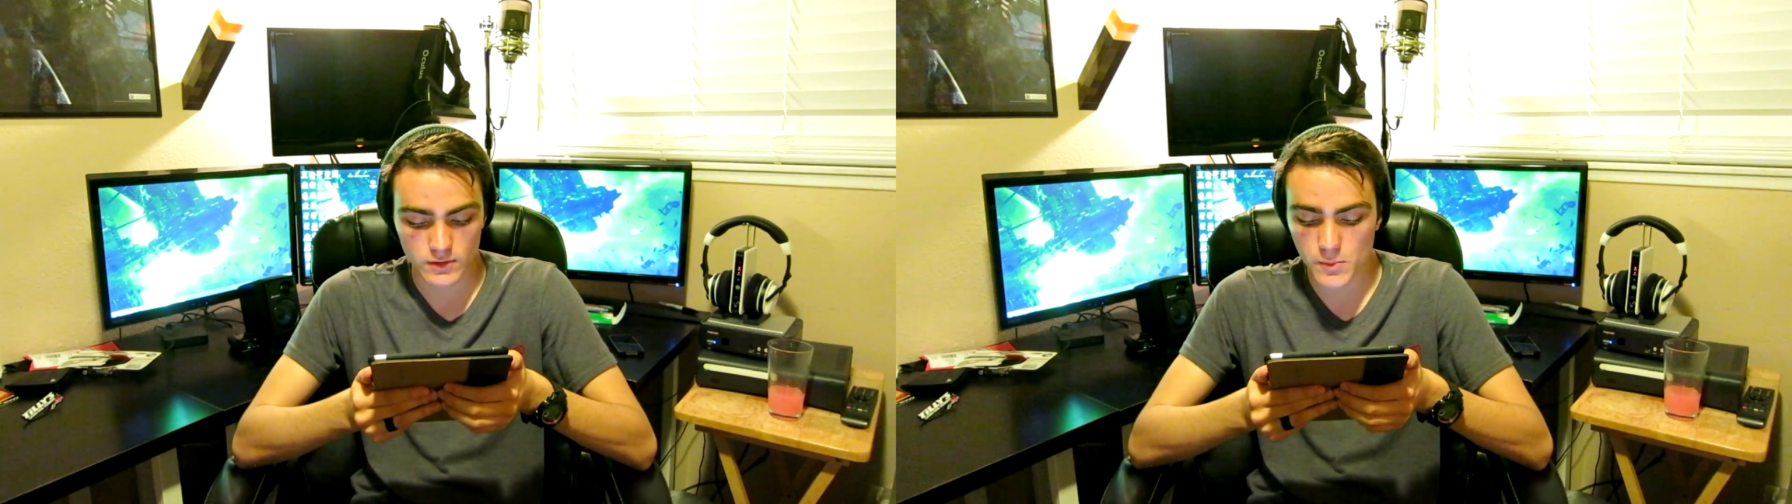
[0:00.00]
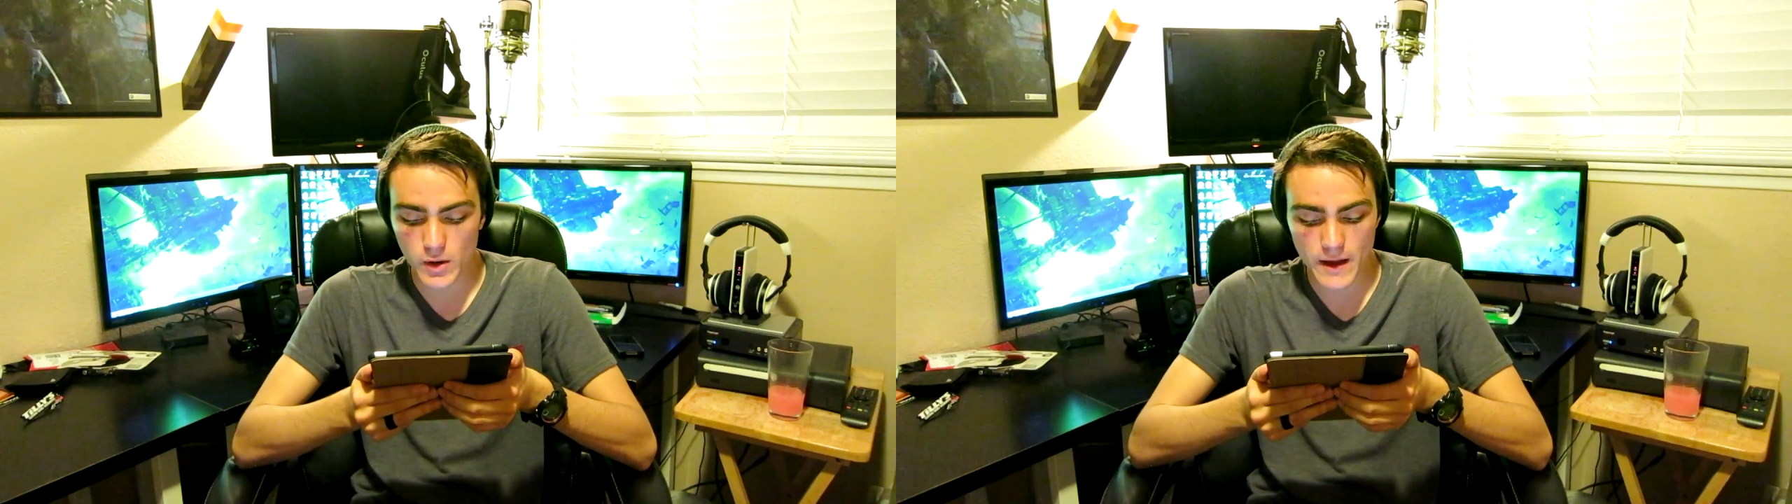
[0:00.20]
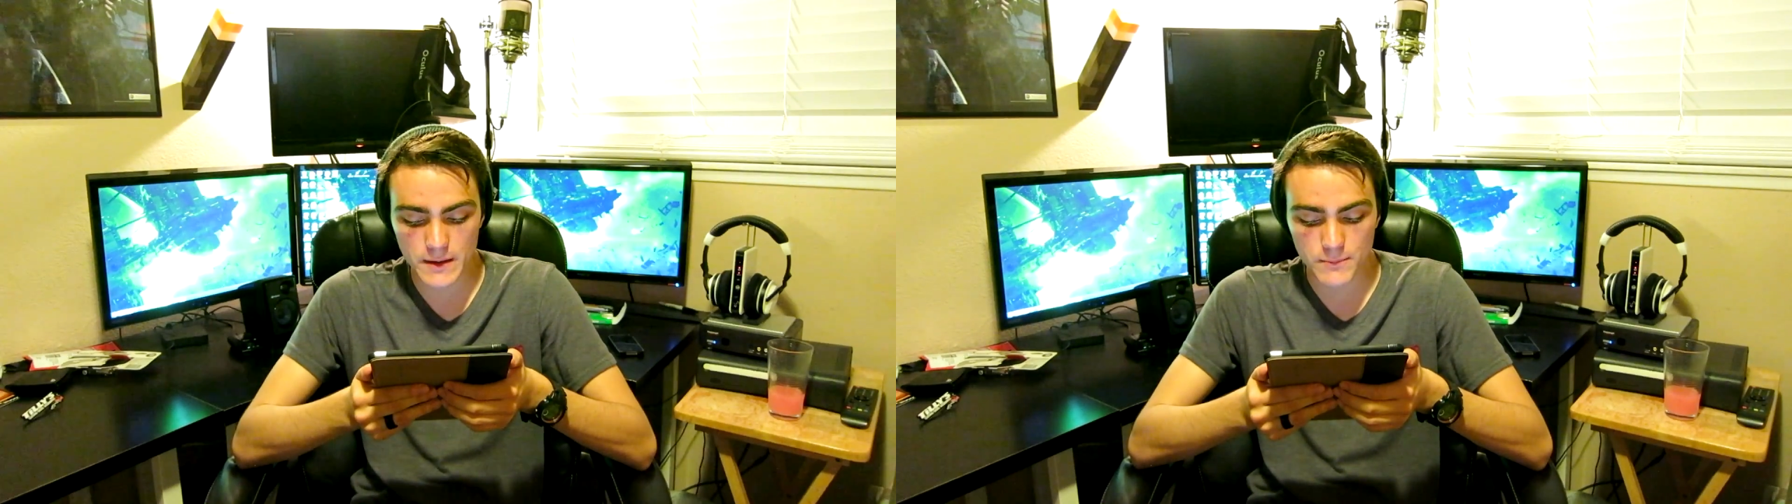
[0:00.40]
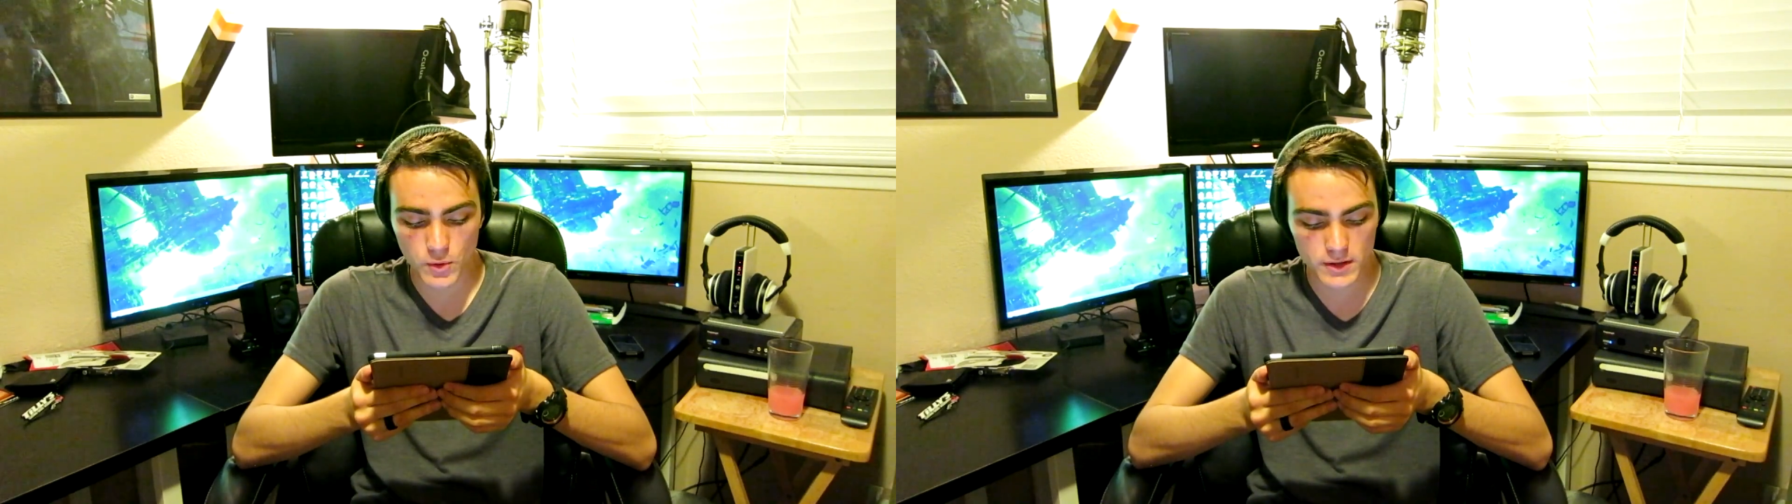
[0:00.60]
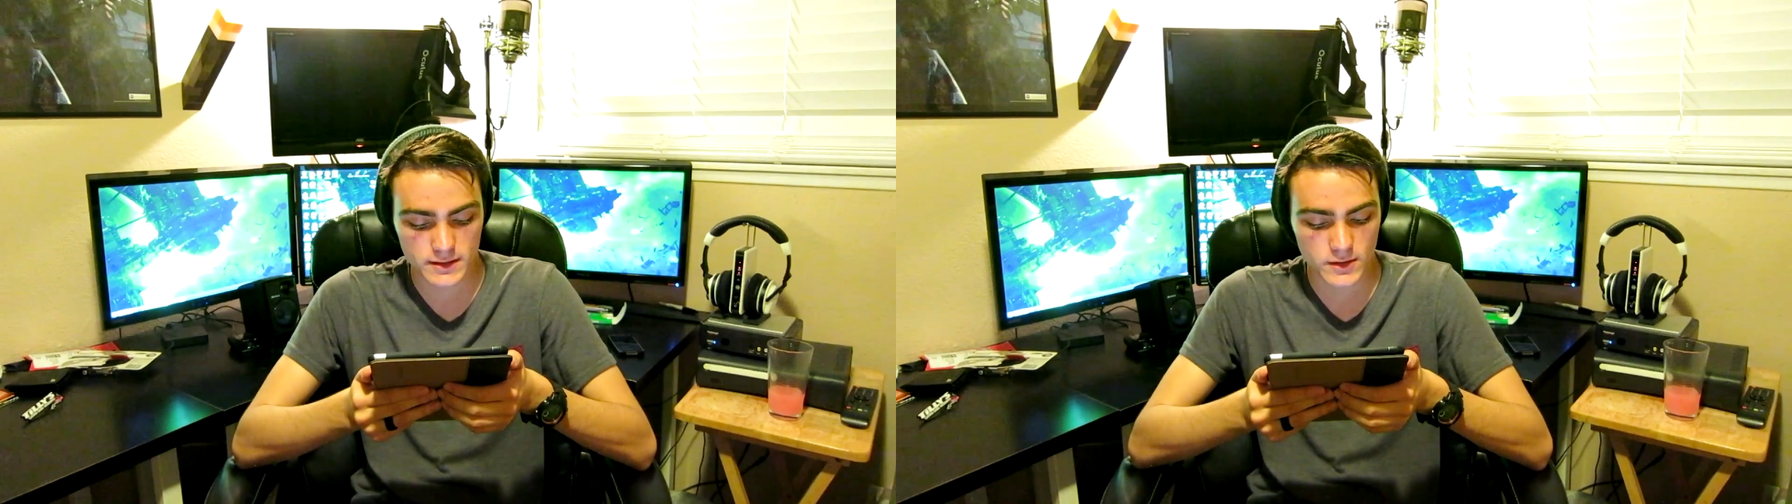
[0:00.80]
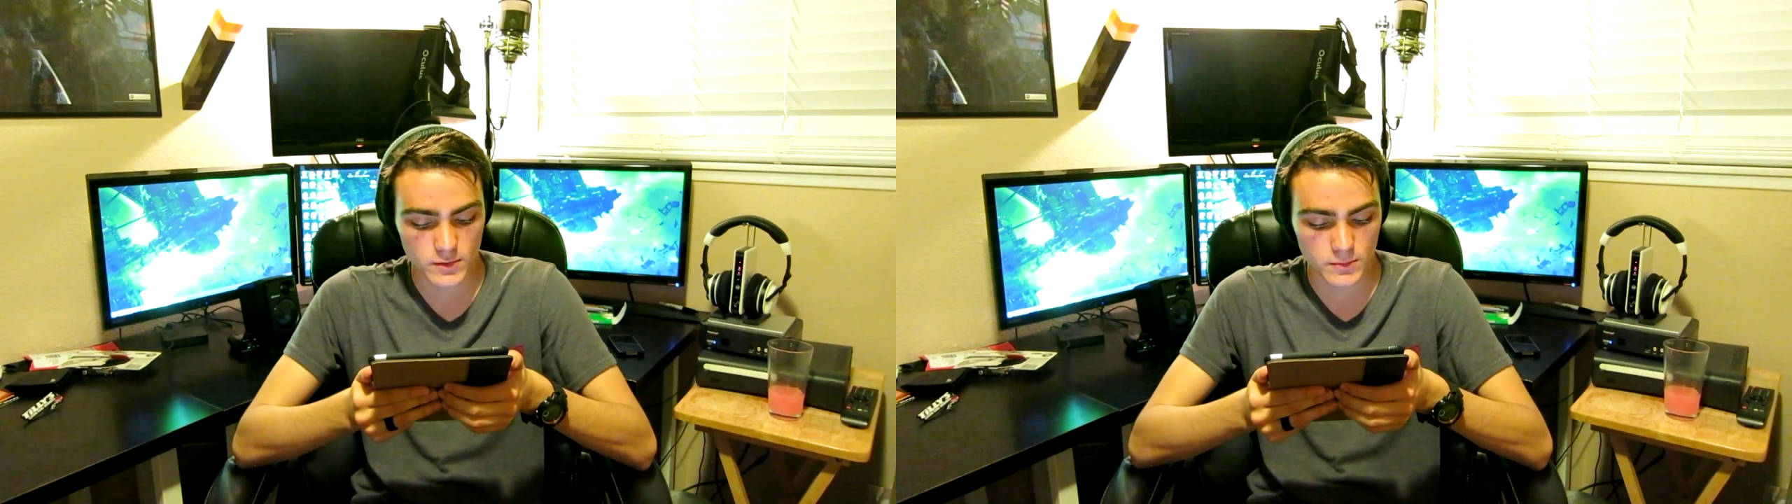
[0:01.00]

No more having boys in your